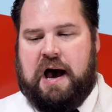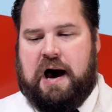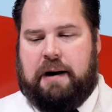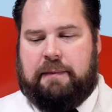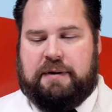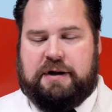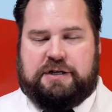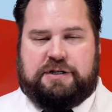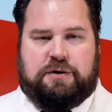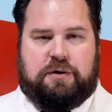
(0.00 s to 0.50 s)
I'm
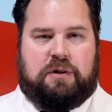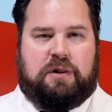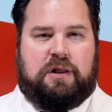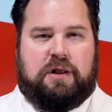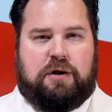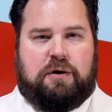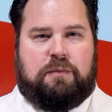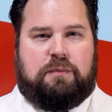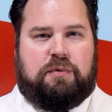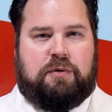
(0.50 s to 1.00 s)
going to do a
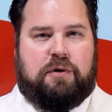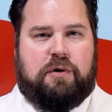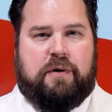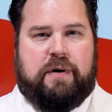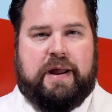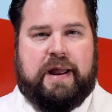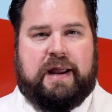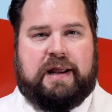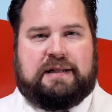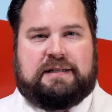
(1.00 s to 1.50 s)
little
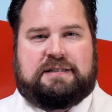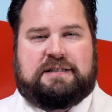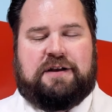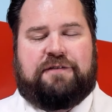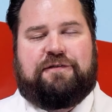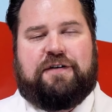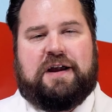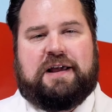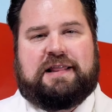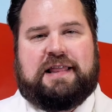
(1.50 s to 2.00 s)
brewing and
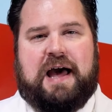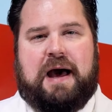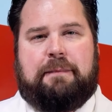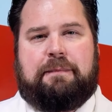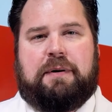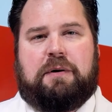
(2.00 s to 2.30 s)
stuff like that,